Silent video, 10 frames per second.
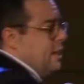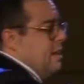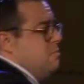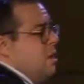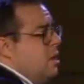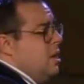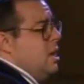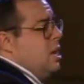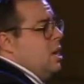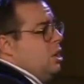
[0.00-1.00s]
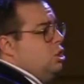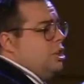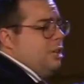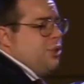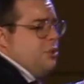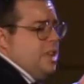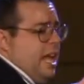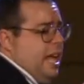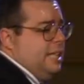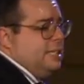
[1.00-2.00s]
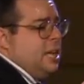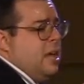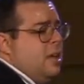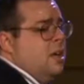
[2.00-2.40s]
them. Look at their needs.